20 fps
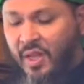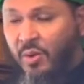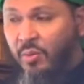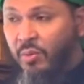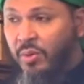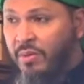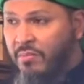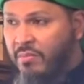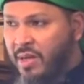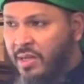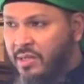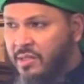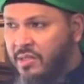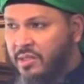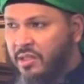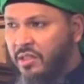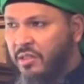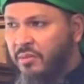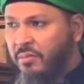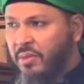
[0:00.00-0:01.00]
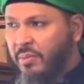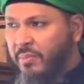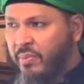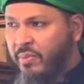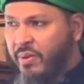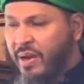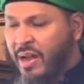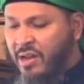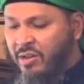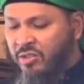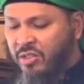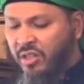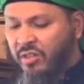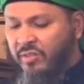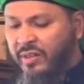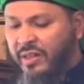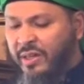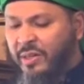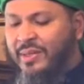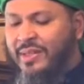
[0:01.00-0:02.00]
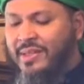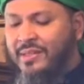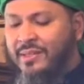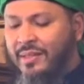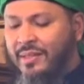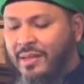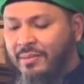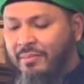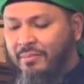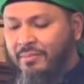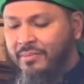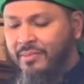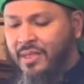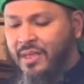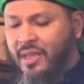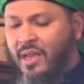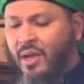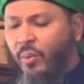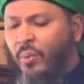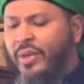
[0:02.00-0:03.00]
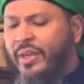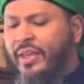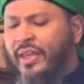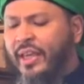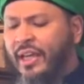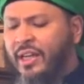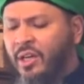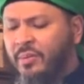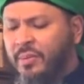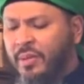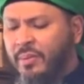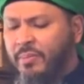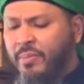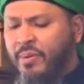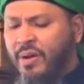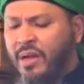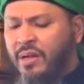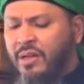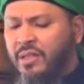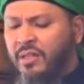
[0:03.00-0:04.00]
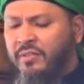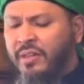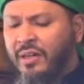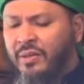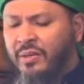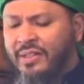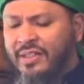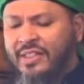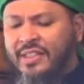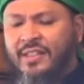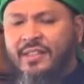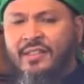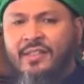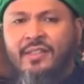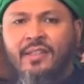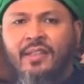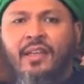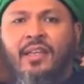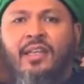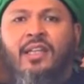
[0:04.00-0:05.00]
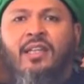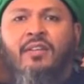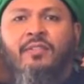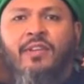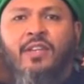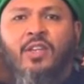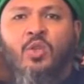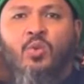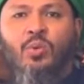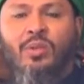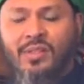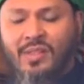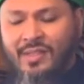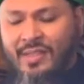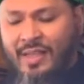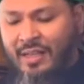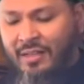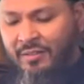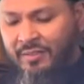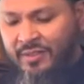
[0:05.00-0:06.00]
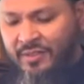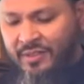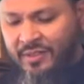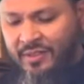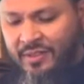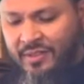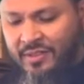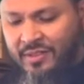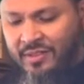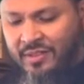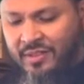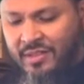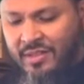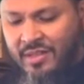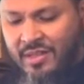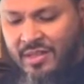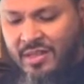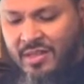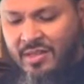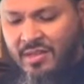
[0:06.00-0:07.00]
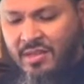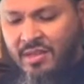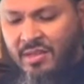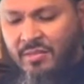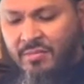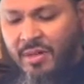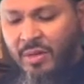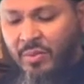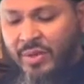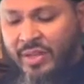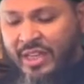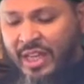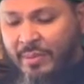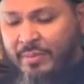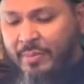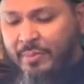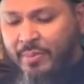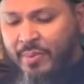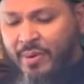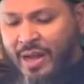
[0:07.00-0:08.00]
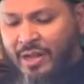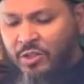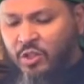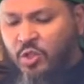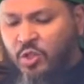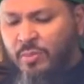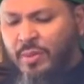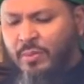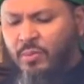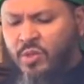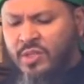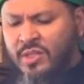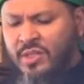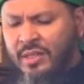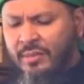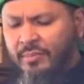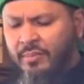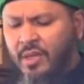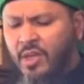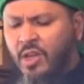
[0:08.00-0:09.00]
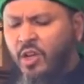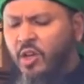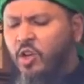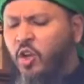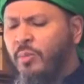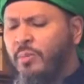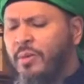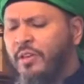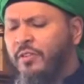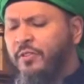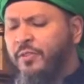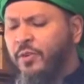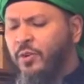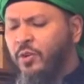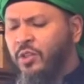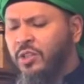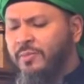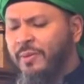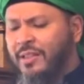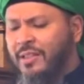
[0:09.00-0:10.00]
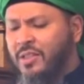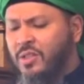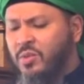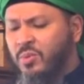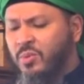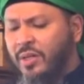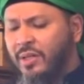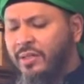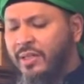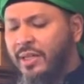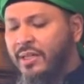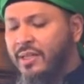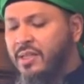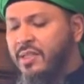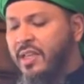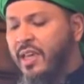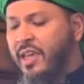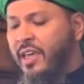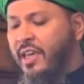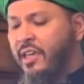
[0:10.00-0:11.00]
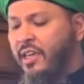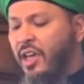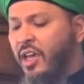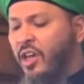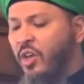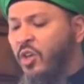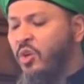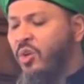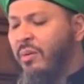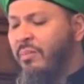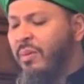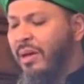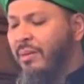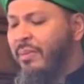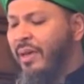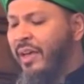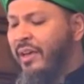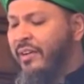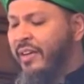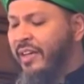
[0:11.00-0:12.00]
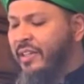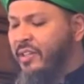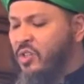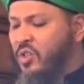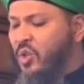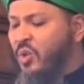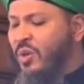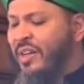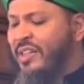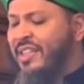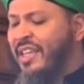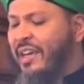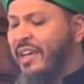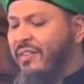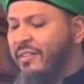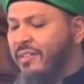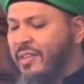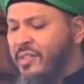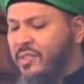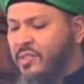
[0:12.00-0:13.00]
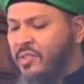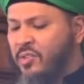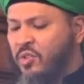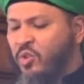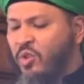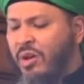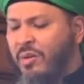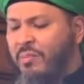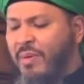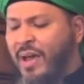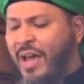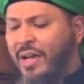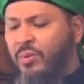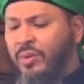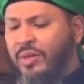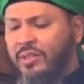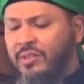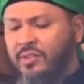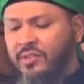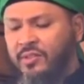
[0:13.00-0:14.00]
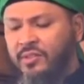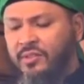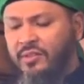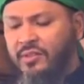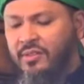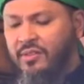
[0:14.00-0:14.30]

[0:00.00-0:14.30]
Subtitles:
We must be proud of our Islam. We cannot be proud of our dirty individual selves. But we can be proud to be Muslim. Don't be fooled by this world that is saying, you are barbarians, you are terrorists, you are backwards.